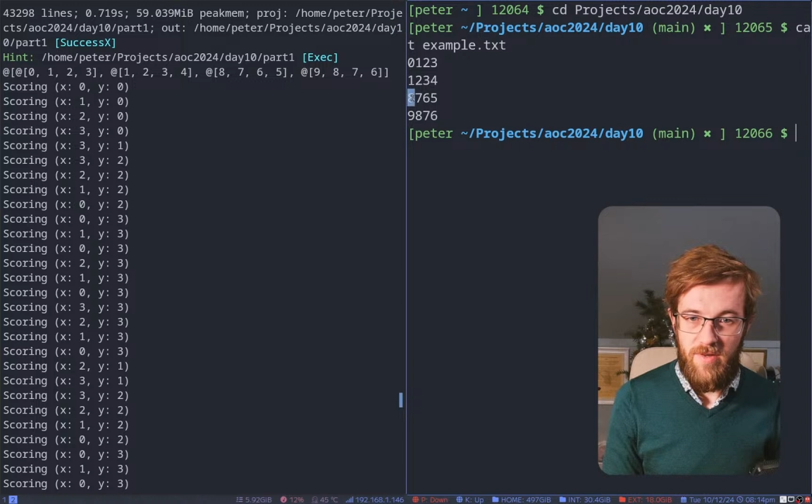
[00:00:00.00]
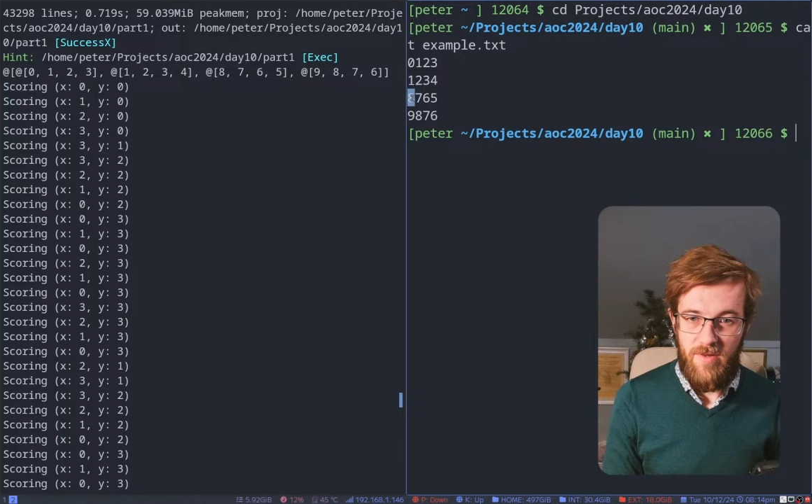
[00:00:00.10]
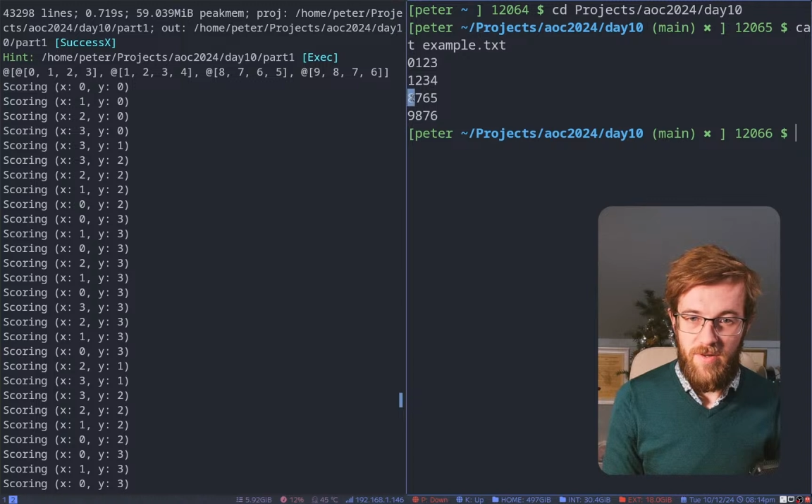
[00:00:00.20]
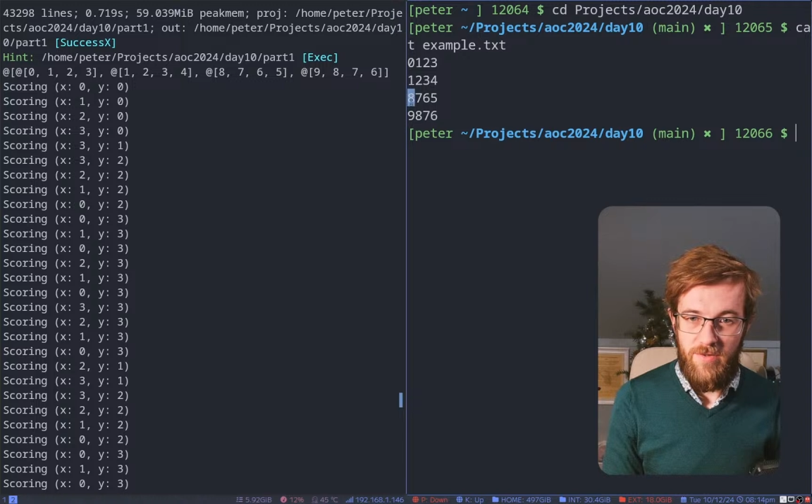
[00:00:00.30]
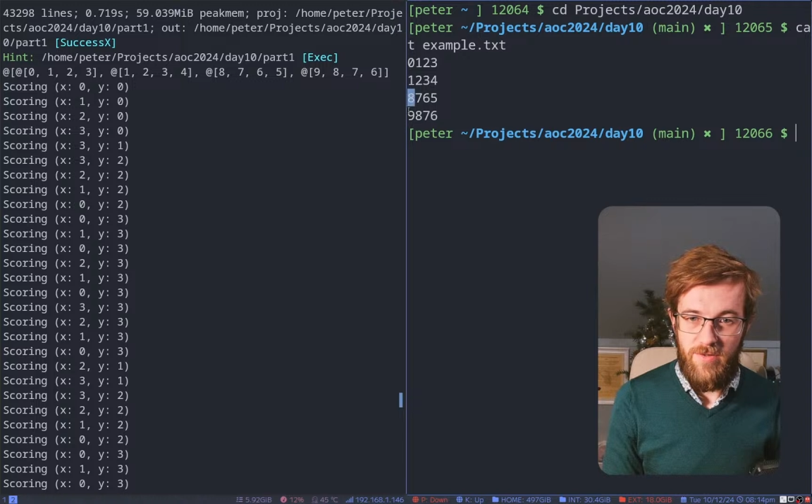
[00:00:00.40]

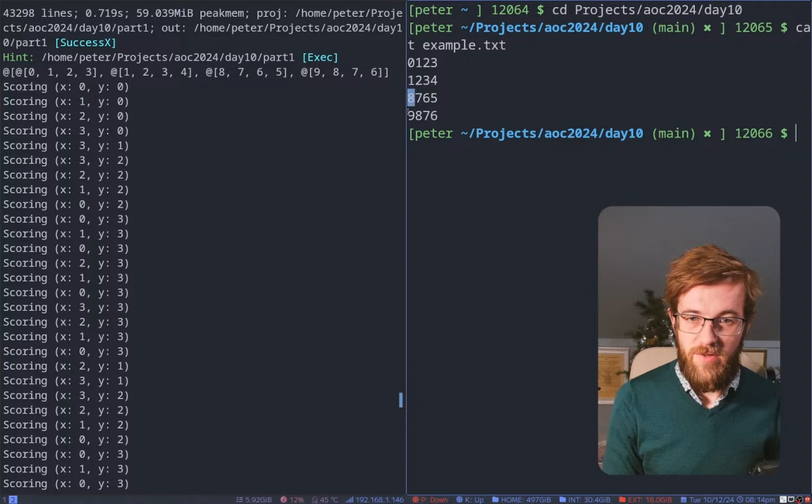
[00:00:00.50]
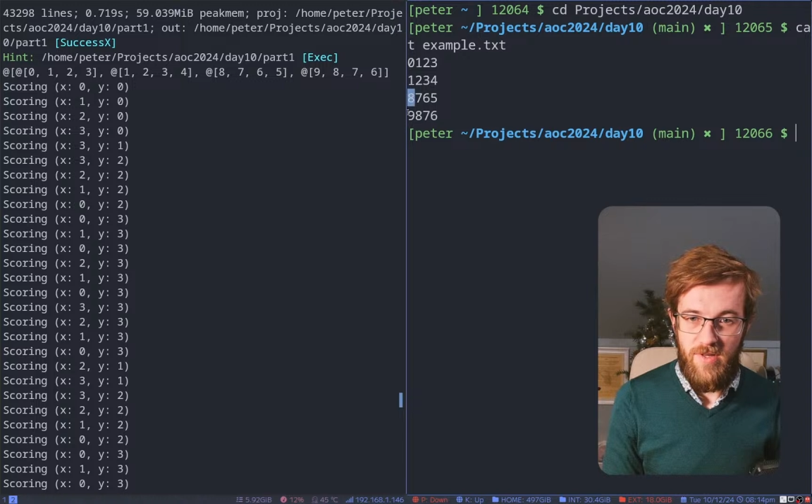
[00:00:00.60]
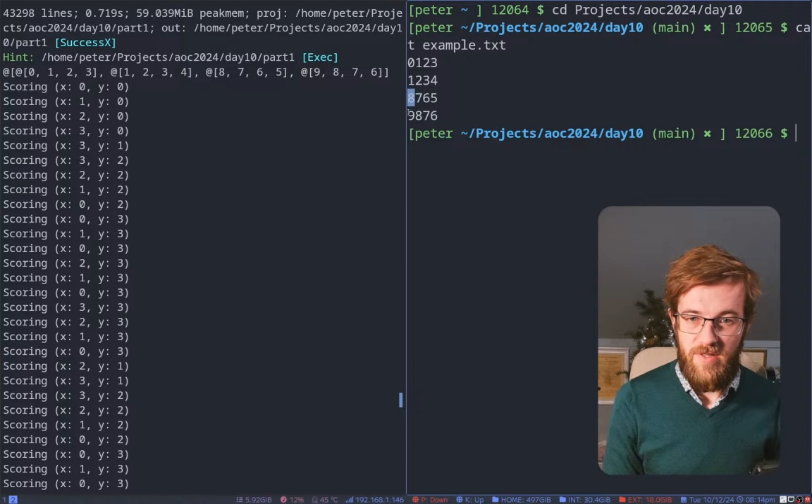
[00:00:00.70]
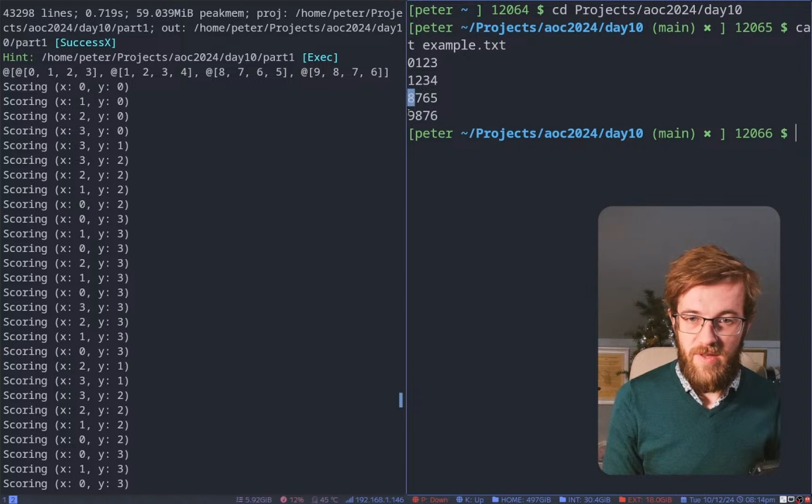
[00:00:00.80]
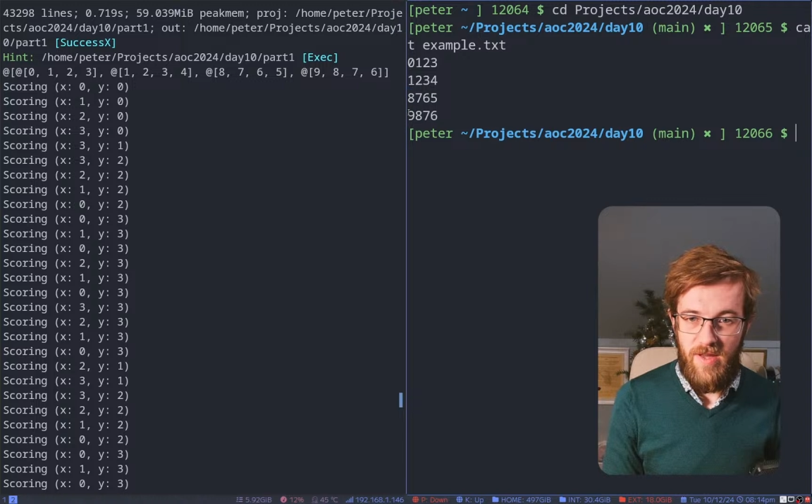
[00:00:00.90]
It goes to
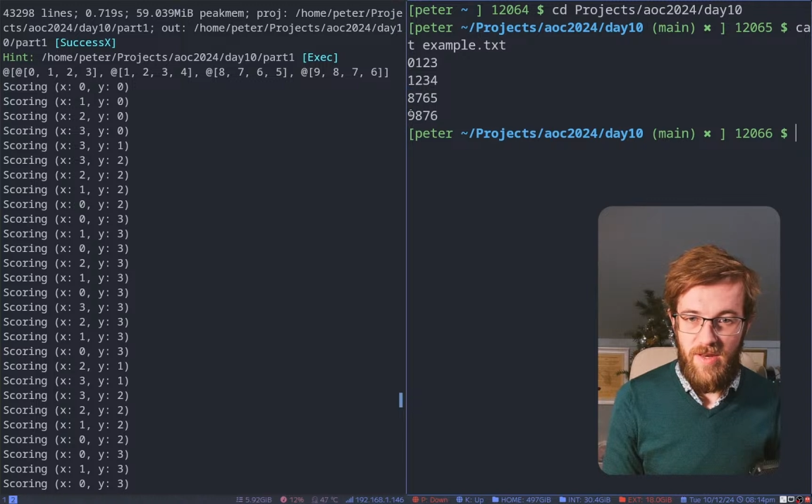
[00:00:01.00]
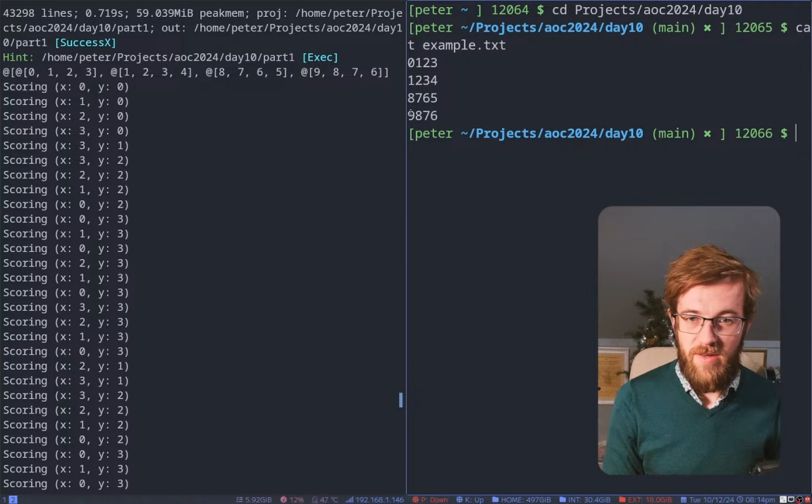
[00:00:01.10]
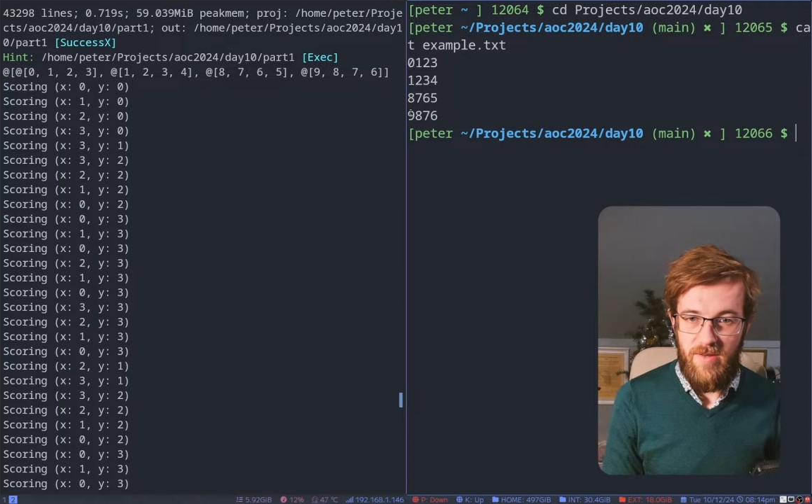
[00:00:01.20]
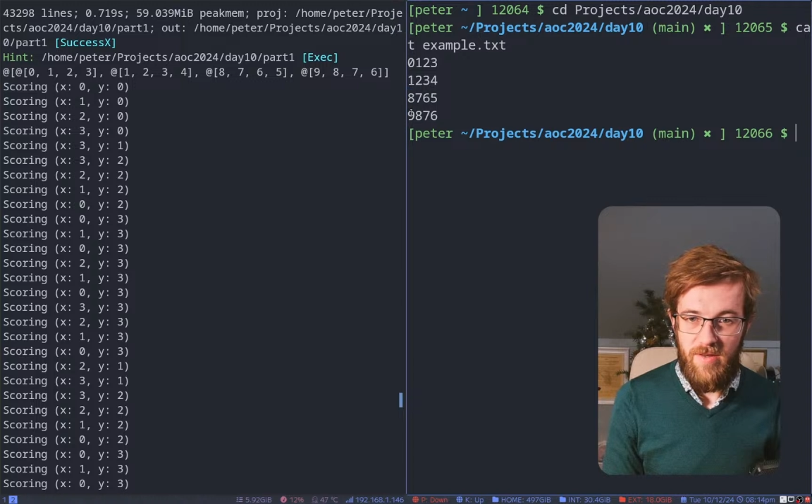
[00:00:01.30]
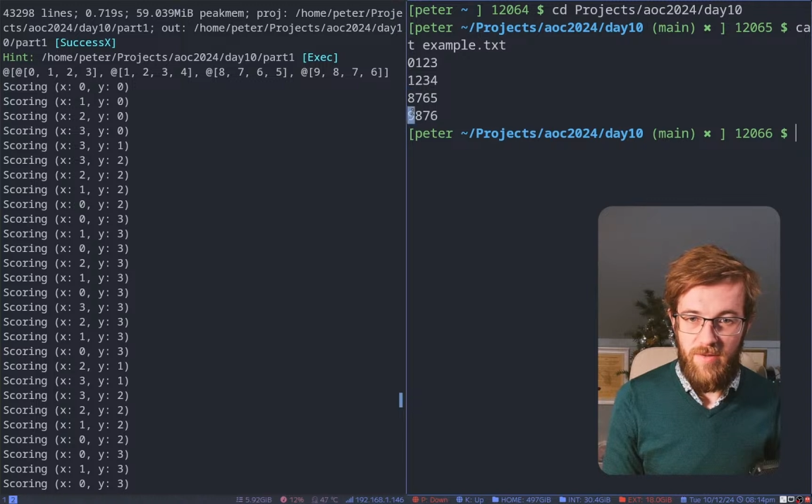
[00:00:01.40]
this 8.
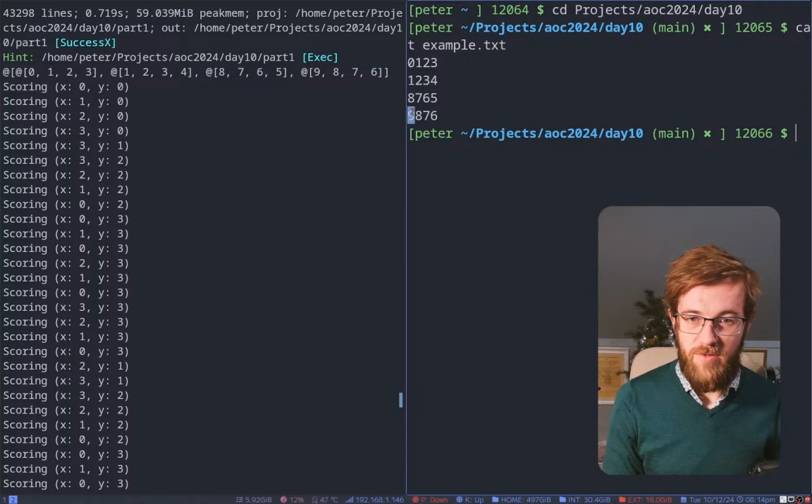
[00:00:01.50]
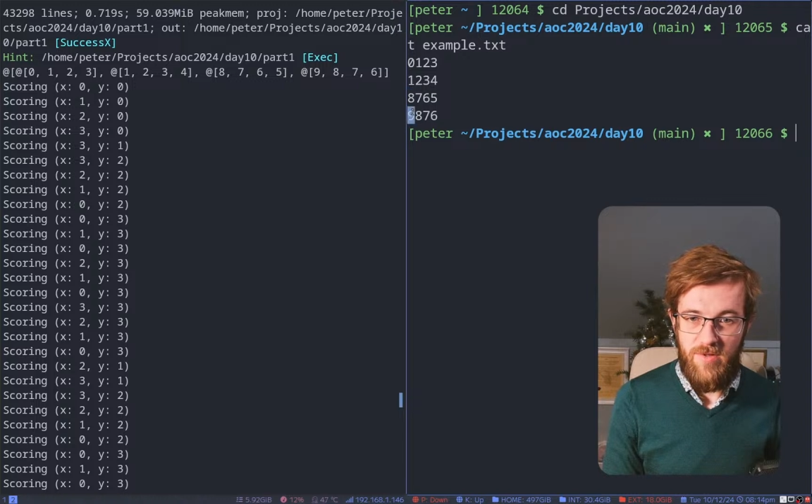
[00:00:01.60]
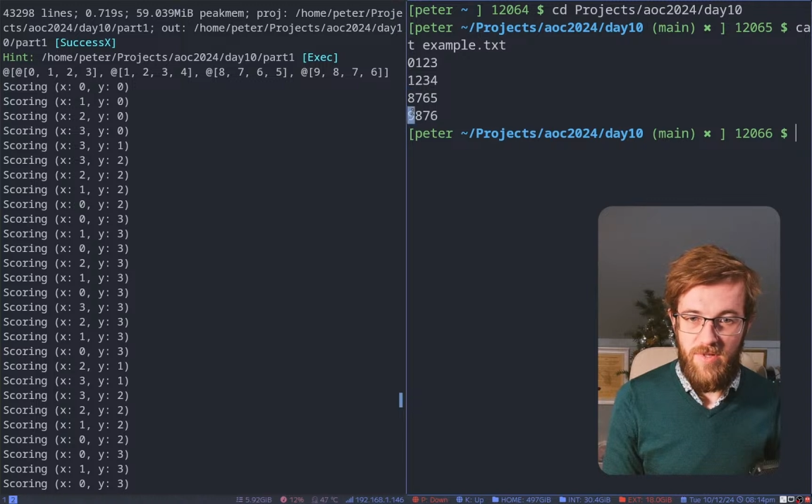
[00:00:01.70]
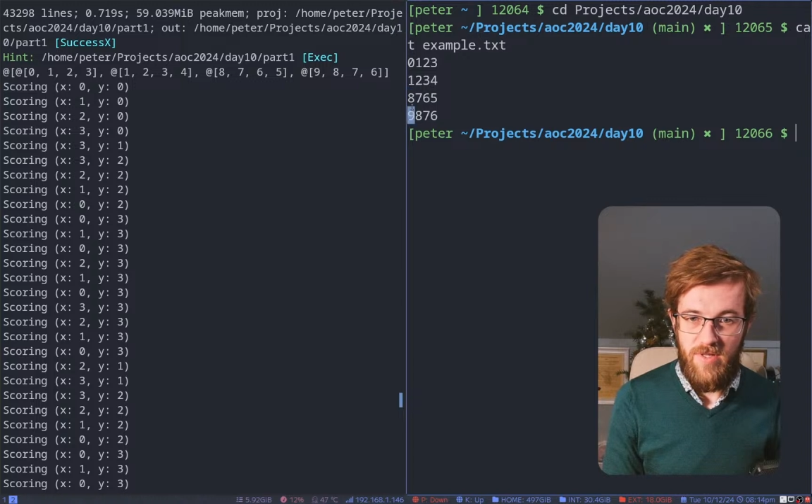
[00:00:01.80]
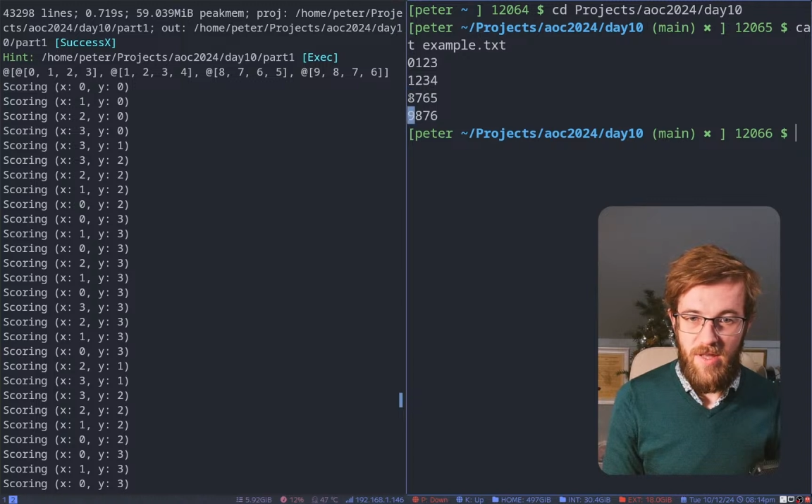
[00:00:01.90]
Comes to
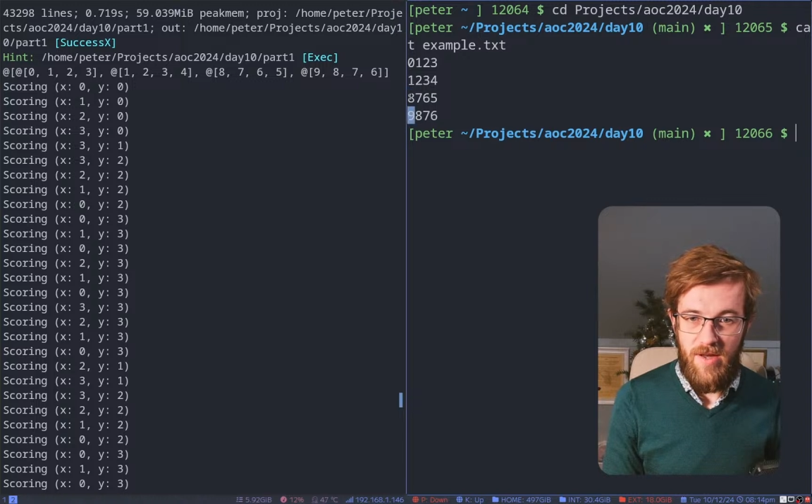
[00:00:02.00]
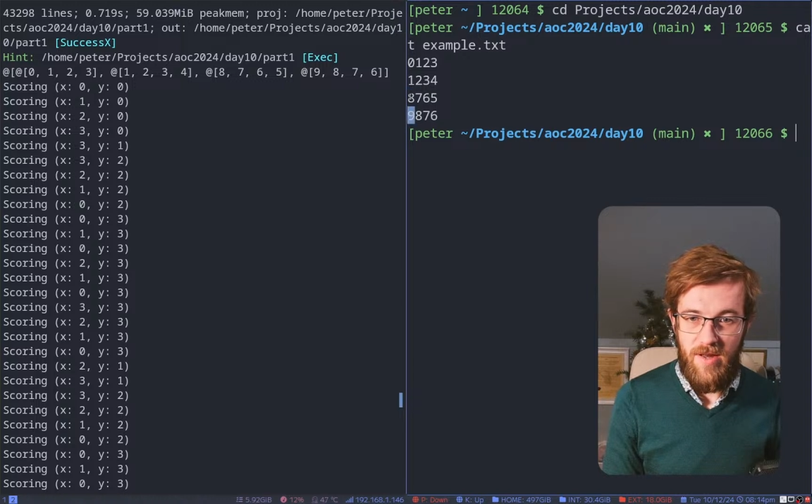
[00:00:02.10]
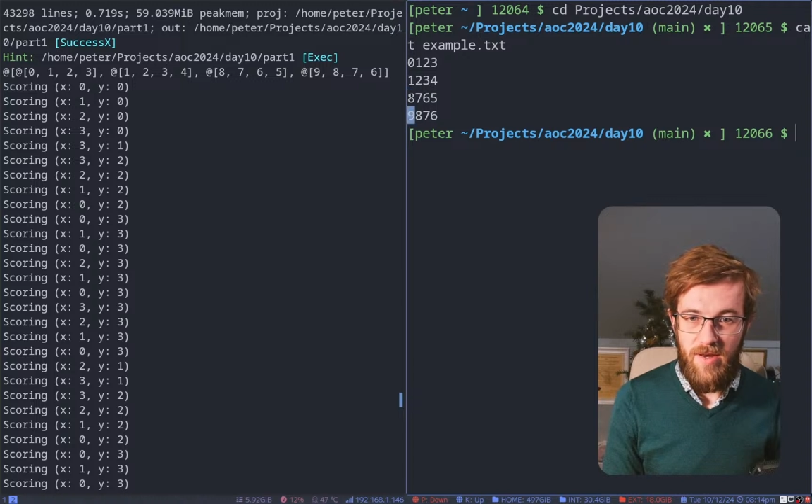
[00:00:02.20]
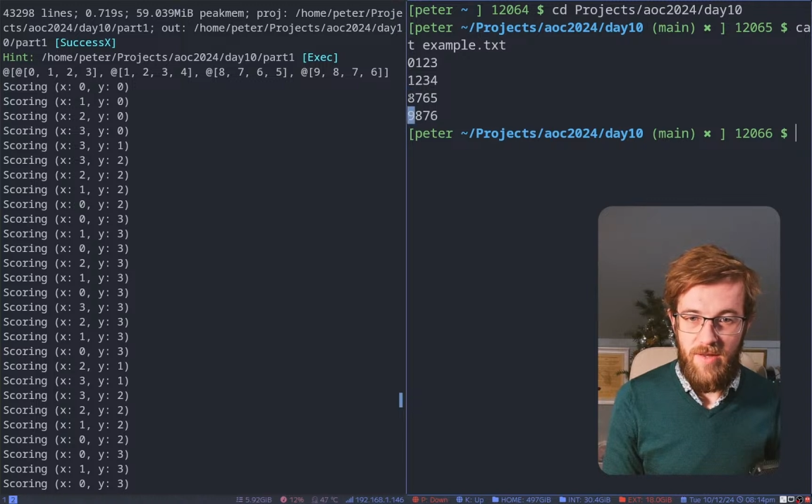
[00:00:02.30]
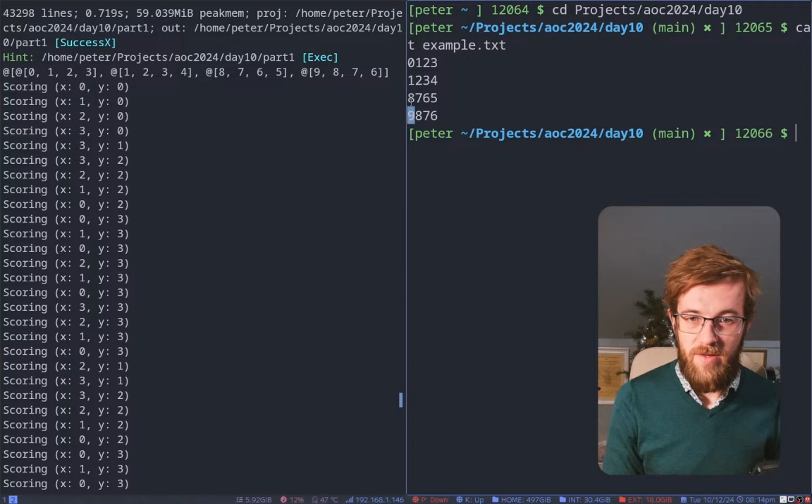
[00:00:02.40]
this 9.